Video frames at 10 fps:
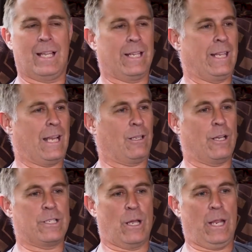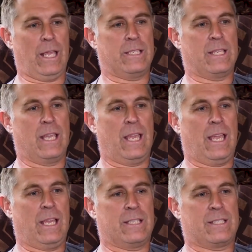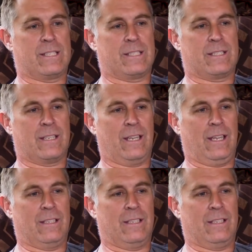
Yeah, letting that clutch out. It's